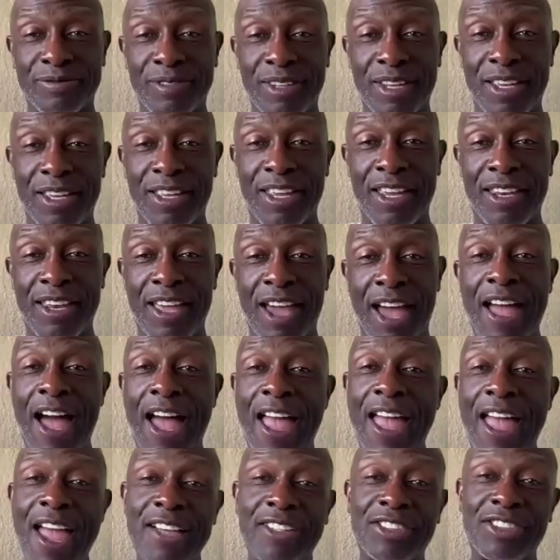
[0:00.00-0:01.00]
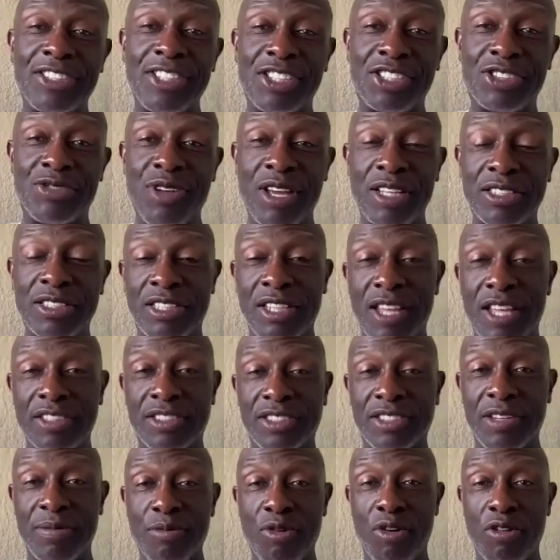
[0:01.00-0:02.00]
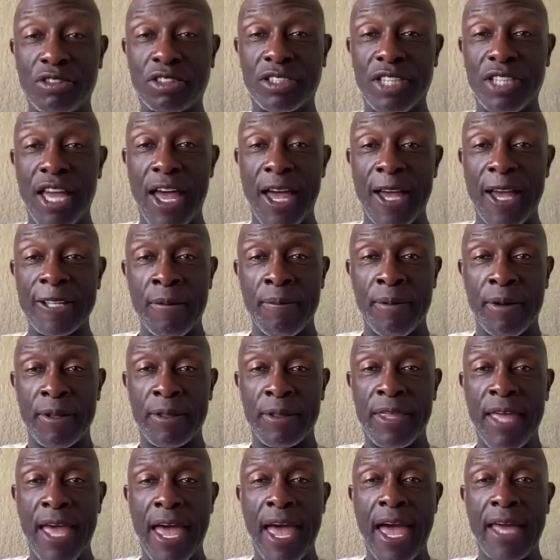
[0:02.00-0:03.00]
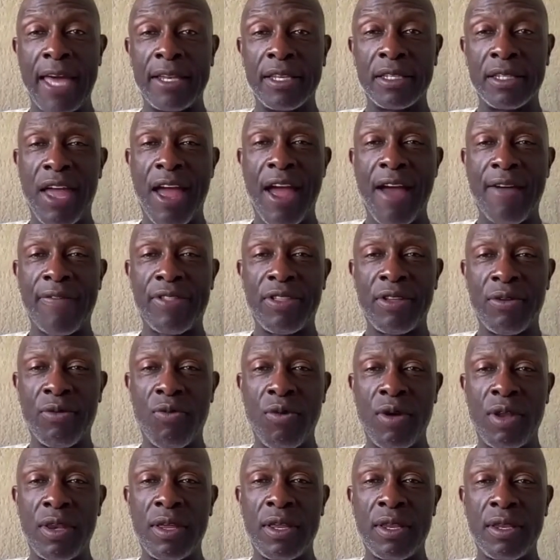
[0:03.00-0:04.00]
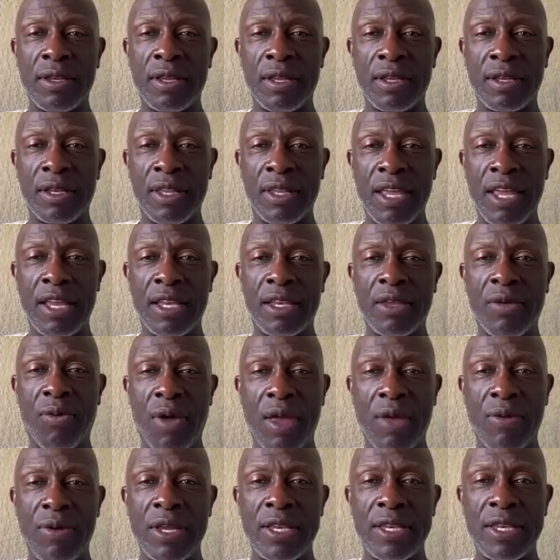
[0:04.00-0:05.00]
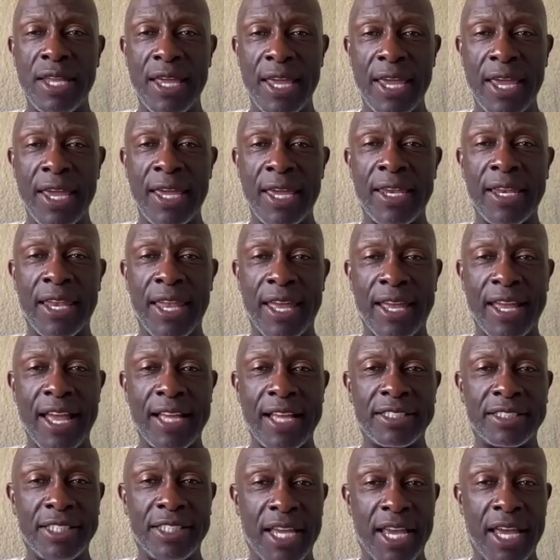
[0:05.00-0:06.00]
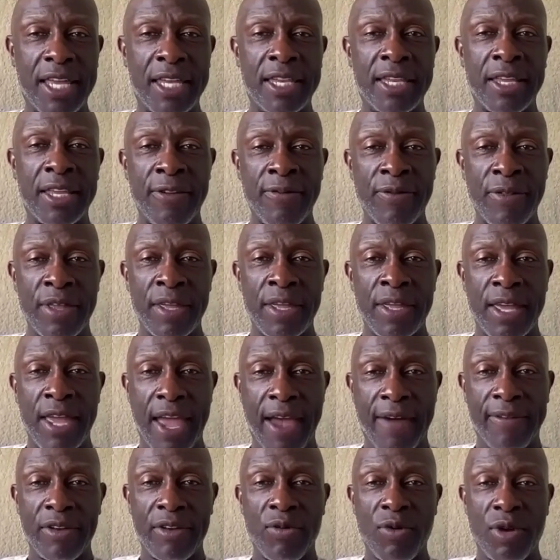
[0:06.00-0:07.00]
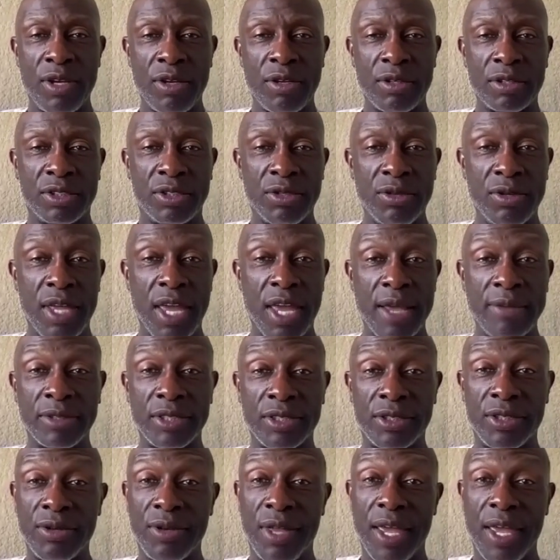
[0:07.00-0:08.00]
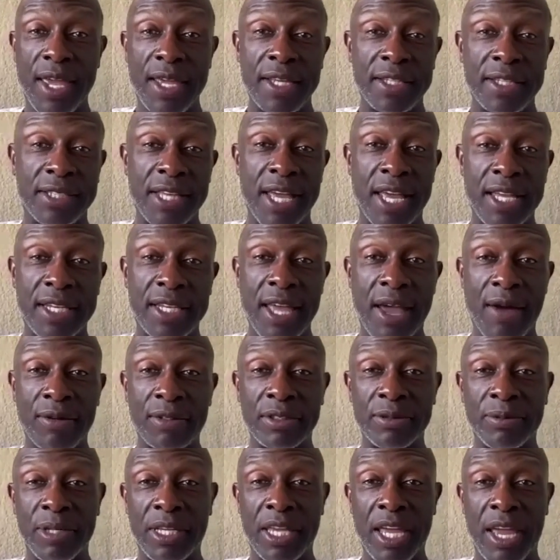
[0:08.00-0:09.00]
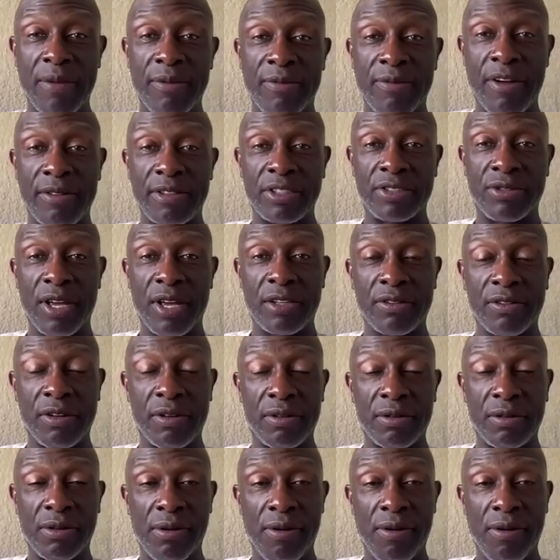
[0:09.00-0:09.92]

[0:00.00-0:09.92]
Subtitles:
And I actually stress less than most guys. But that after winning the league the way we did, and like I said, having to win those two games in 2 days, that was became very stressful.